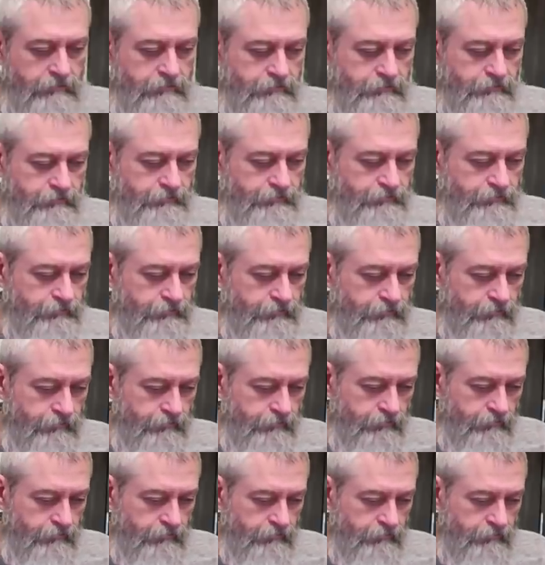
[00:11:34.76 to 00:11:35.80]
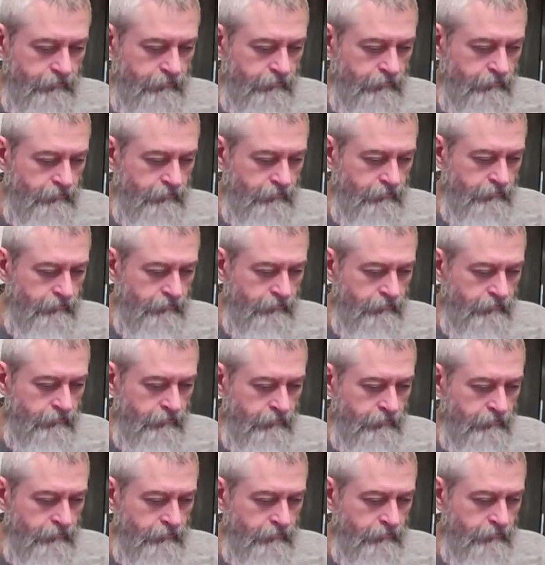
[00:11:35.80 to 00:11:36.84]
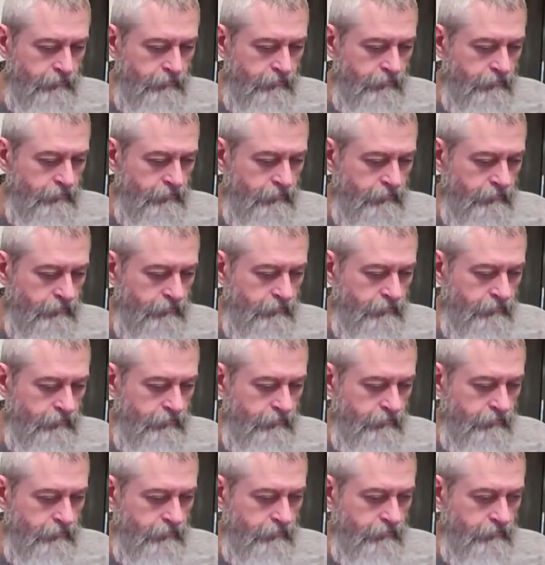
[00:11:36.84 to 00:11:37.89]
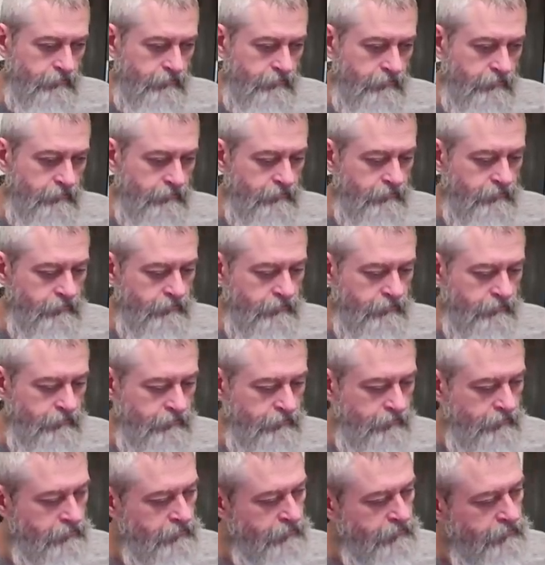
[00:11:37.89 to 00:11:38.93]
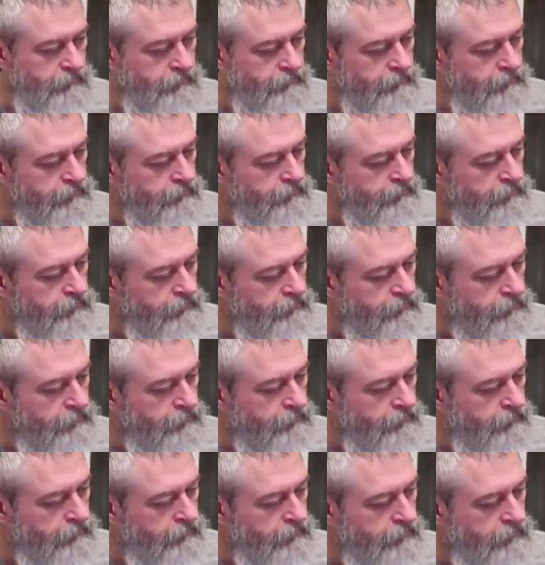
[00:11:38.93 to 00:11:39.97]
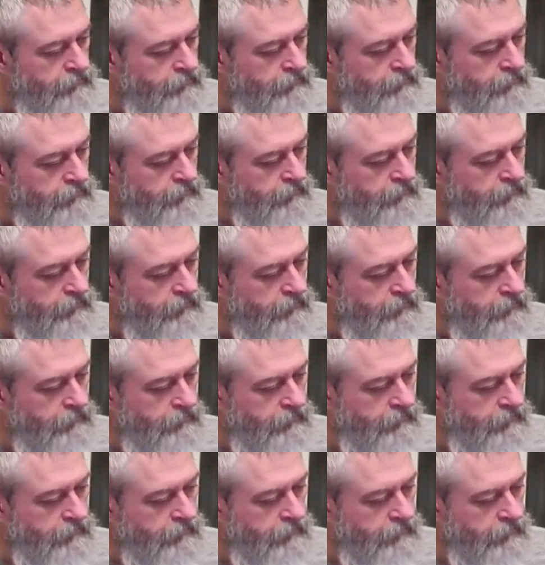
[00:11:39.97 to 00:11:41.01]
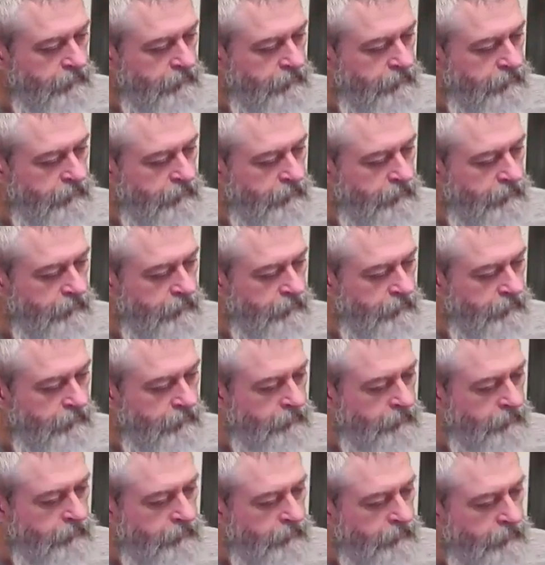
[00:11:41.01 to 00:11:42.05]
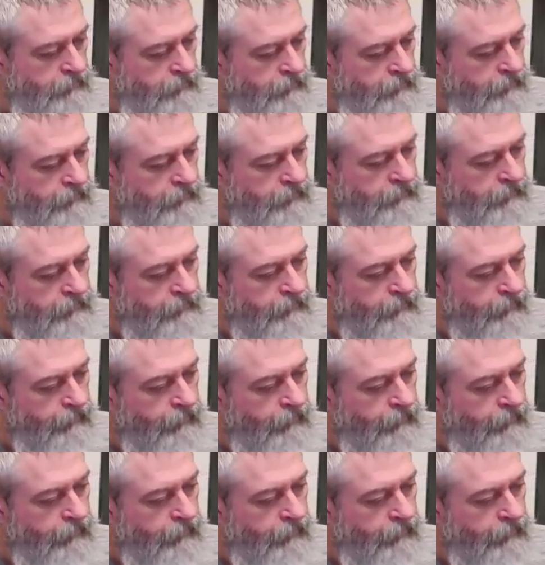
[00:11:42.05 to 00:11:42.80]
[no speech]